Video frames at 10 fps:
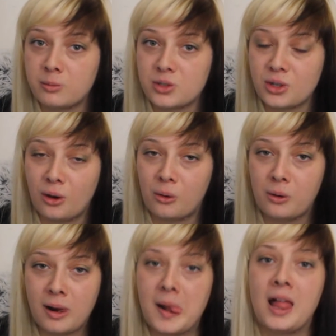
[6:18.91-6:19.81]
So
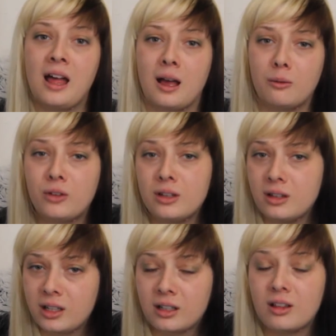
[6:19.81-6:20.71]
I'm
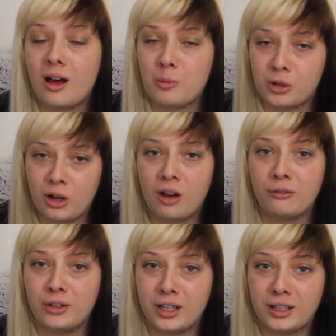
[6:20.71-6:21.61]
feeling a lot more
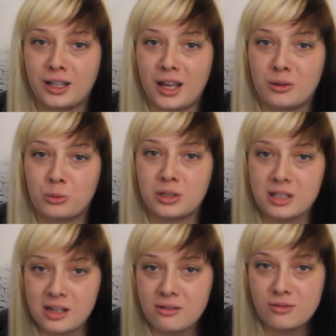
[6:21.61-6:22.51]
confident and
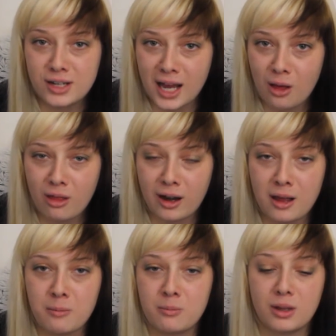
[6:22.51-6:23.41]
relieved now that
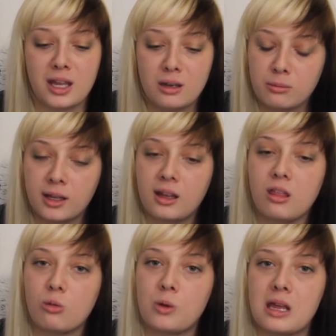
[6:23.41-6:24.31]
I'm in my
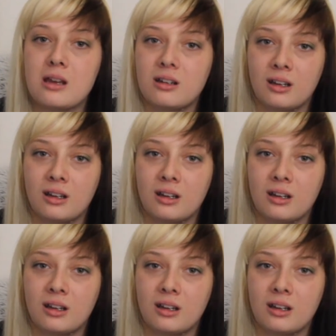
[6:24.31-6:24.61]
8th week,